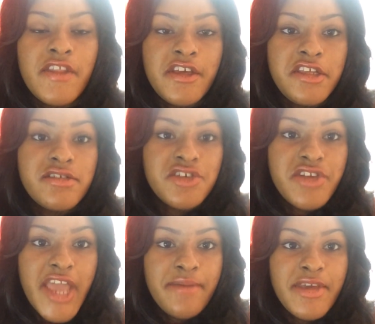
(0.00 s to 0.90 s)

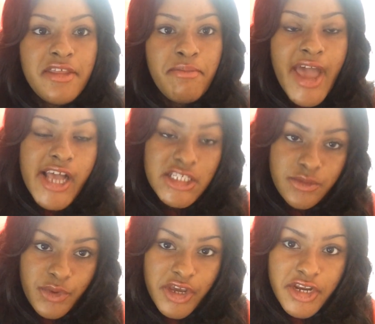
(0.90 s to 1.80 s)
username and the
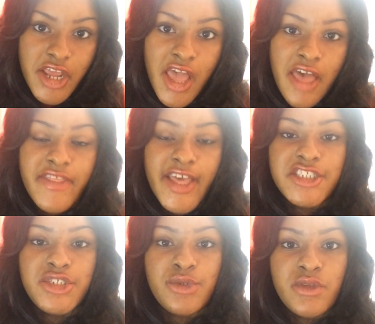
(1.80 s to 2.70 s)
password
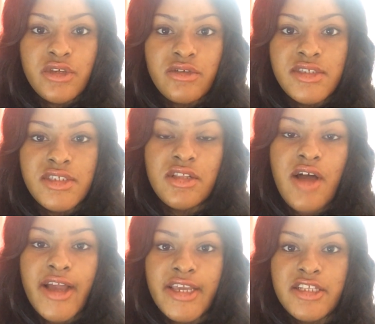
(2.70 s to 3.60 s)
that you use to
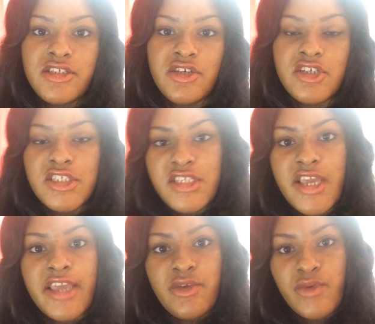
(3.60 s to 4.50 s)
log into your
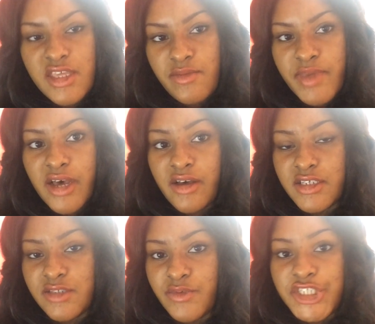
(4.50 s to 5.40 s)
CAU email
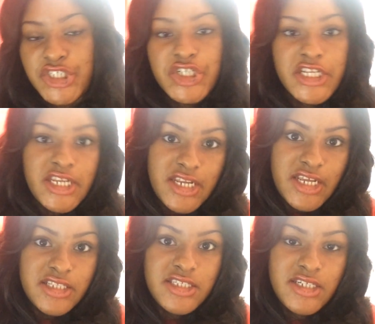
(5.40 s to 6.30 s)
is what you're gonna
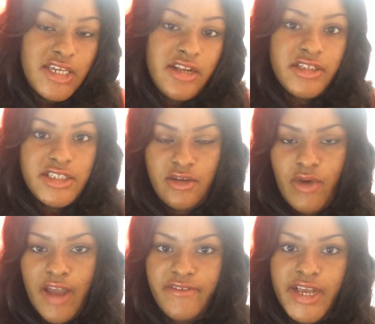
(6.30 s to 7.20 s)
need to get onto the
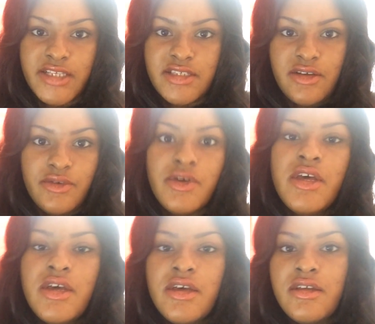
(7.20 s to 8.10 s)
Wi-Fi. So
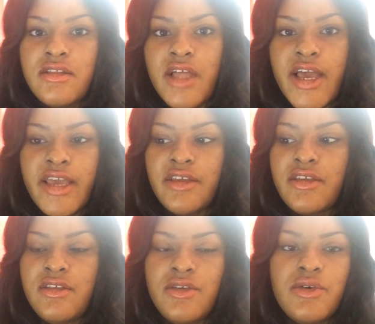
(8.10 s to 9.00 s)
like
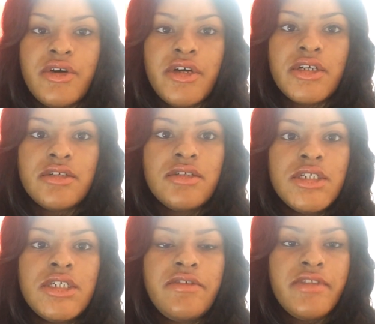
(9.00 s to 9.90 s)
your
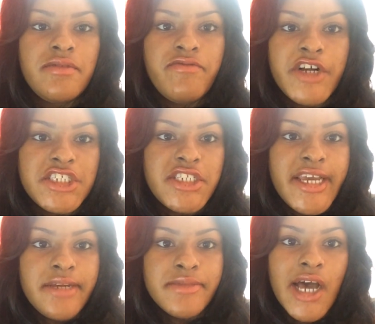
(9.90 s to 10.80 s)
first
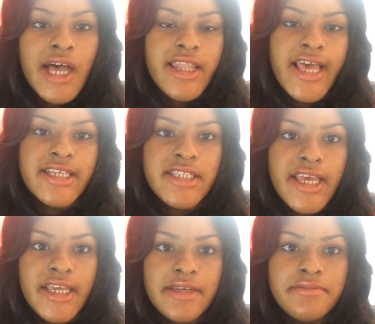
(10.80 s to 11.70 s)
name dot last
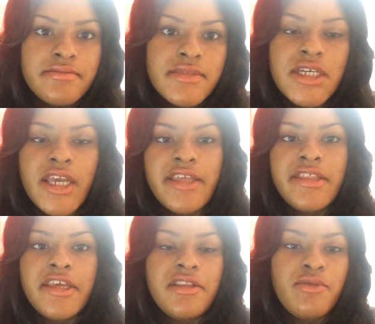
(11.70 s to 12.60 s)
name
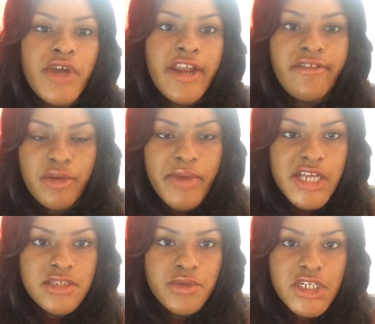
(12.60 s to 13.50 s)
and then whatever your
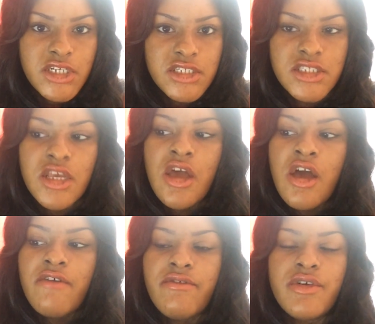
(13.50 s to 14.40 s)
password is
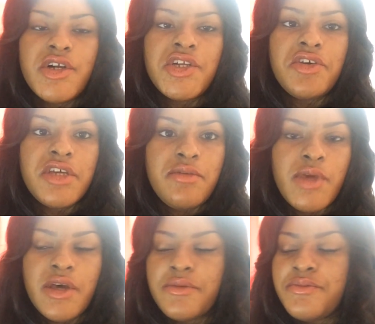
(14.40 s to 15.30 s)
for your
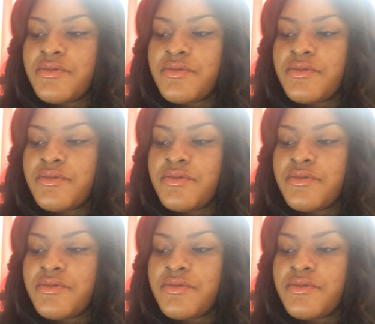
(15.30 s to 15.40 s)
email.